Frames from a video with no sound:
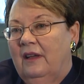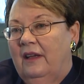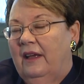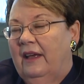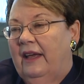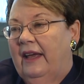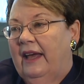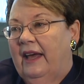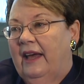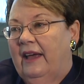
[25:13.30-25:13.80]

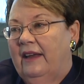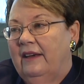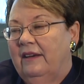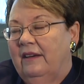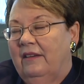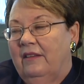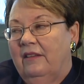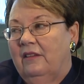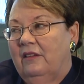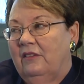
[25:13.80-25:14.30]
And
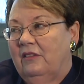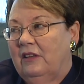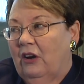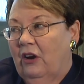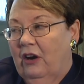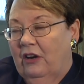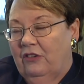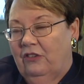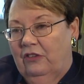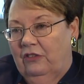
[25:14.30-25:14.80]
there
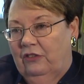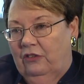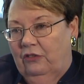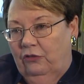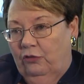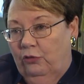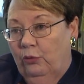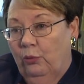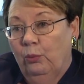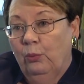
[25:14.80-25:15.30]
are just
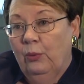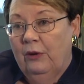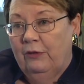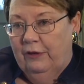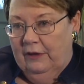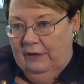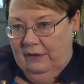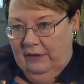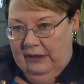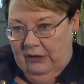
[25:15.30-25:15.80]

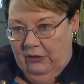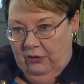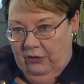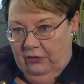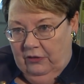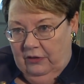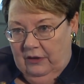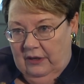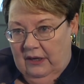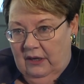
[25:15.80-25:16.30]
terrific
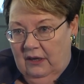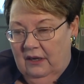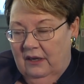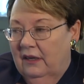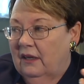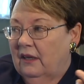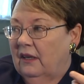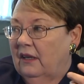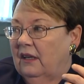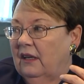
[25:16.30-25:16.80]
leaders here.
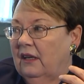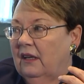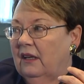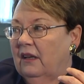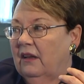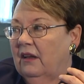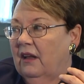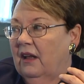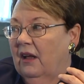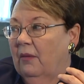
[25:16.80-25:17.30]

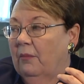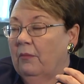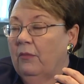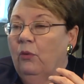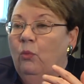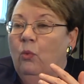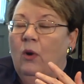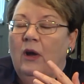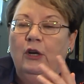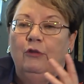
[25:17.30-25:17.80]

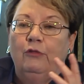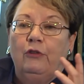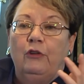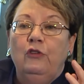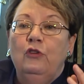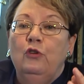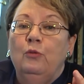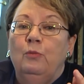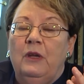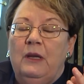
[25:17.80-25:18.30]
The wonderful
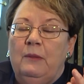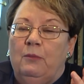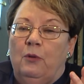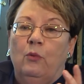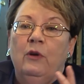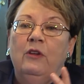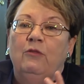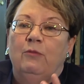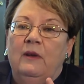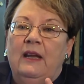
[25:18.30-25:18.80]
new people
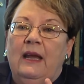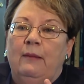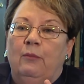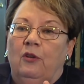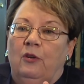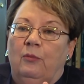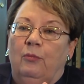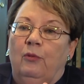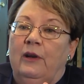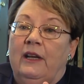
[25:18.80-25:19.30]
we've been
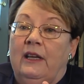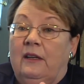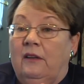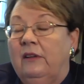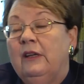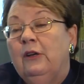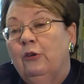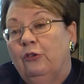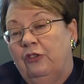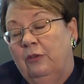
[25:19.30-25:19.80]
able to bring into
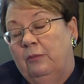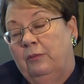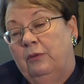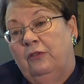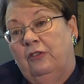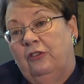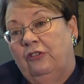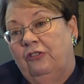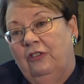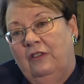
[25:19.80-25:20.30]
leadership
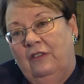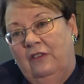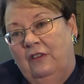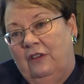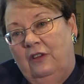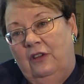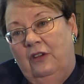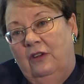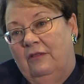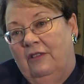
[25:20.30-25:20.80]
positions
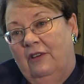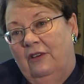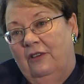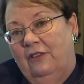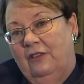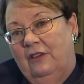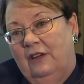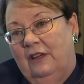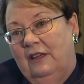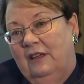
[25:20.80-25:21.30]
at the
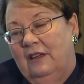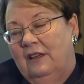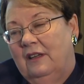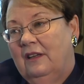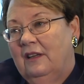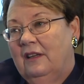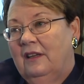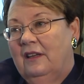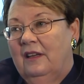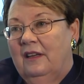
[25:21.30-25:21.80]
university.
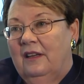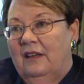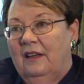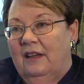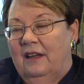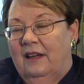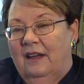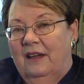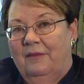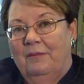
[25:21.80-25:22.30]

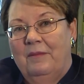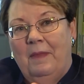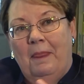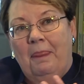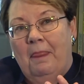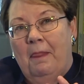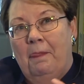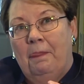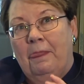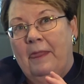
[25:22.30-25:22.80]

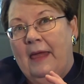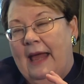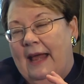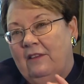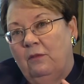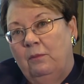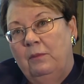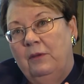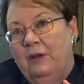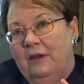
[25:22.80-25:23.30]

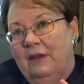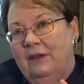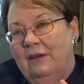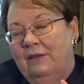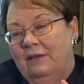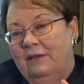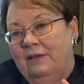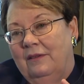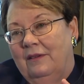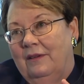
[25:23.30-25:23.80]
That's
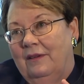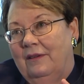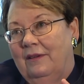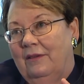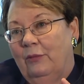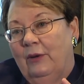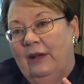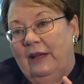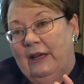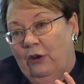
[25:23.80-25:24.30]
been
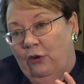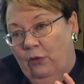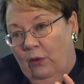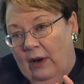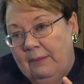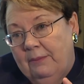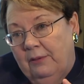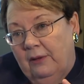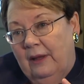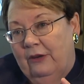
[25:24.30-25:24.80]
really a
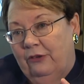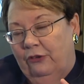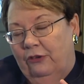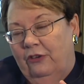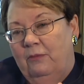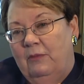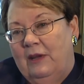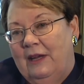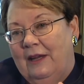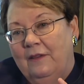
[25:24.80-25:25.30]
great pleasure
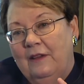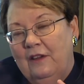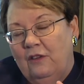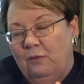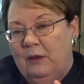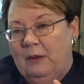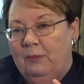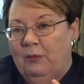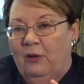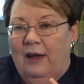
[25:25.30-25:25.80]
to me. And these
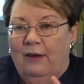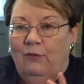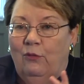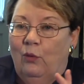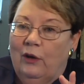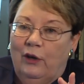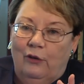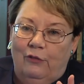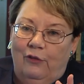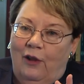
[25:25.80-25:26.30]
people have
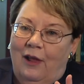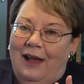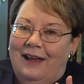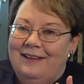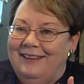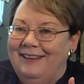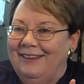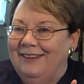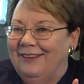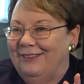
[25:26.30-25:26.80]
wonderful
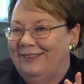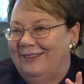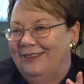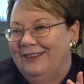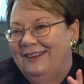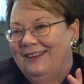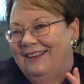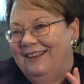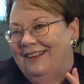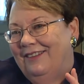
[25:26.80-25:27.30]
ideas.
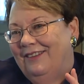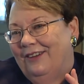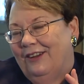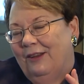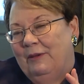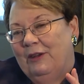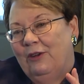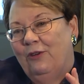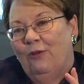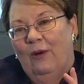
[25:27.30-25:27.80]
They're
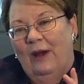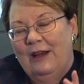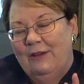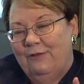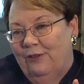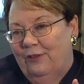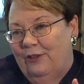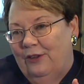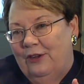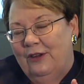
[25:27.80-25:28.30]
going to be great
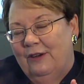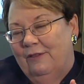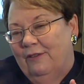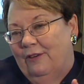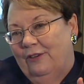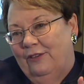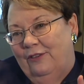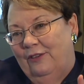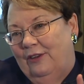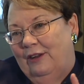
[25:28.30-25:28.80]
for the
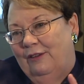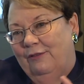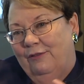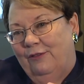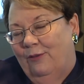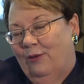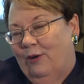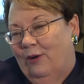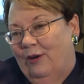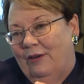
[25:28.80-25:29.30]
university
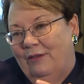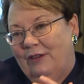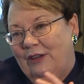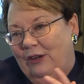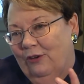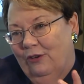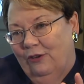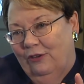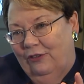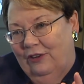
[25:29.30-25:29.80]
for
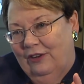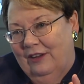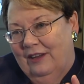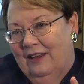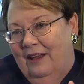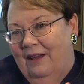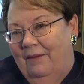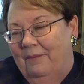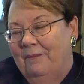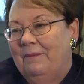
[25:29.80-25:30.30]
years to
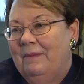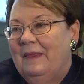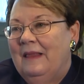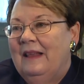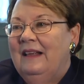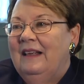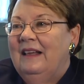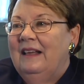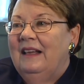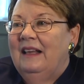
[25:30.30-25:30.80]
come.
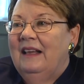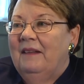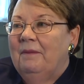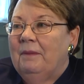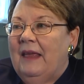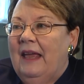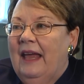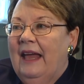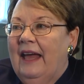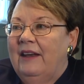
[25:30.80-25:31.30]

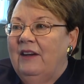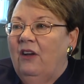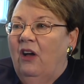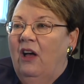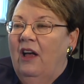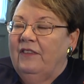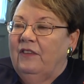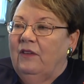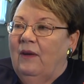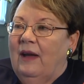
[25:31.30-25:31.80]
And
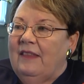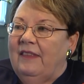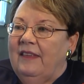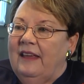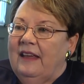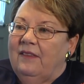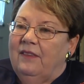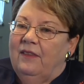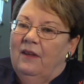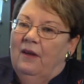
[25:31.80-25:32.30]
also I
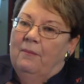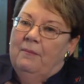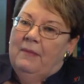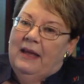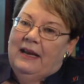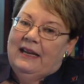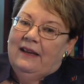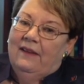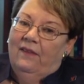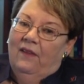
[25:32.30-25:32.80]
thank the
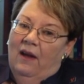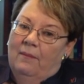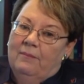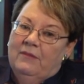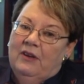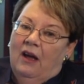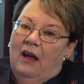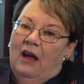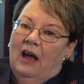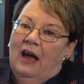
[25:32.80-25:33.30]
many
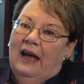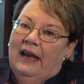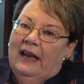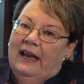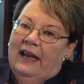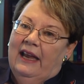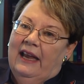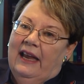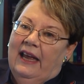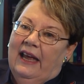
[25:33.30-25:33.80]
alumni
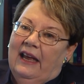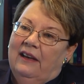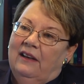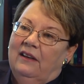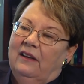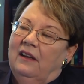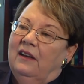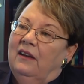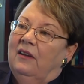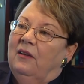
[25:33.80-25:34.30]
and
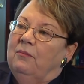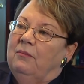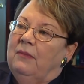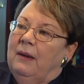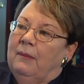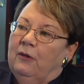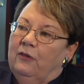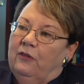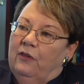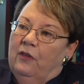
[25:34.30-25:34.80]

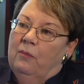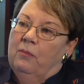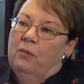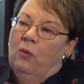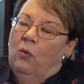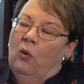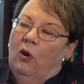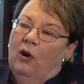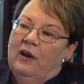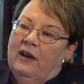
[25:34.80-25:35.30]
members of the
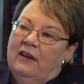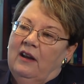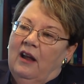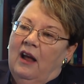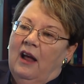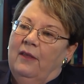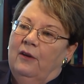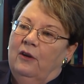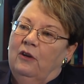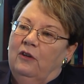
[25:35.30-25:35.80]
board and
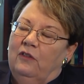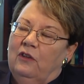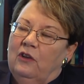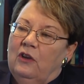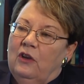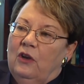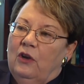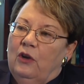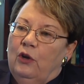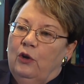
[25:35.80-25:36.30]
others
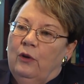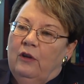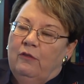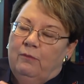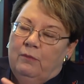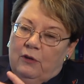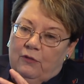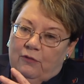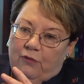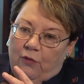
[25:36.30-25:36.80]
who have
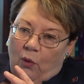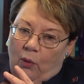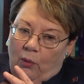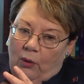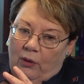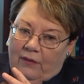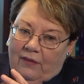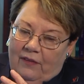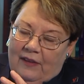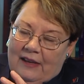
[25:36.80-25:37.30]
been
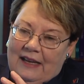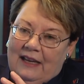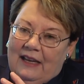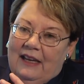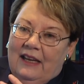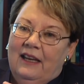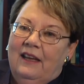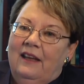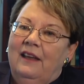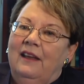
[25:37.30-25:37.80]
forward
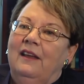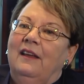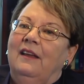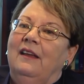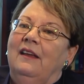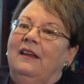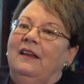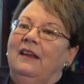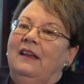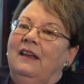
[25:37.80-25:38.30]
thinking
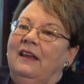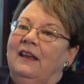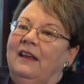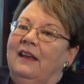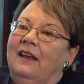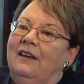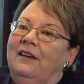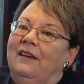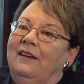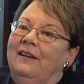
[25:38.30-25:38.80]

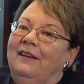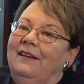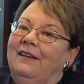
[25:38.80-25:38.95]
in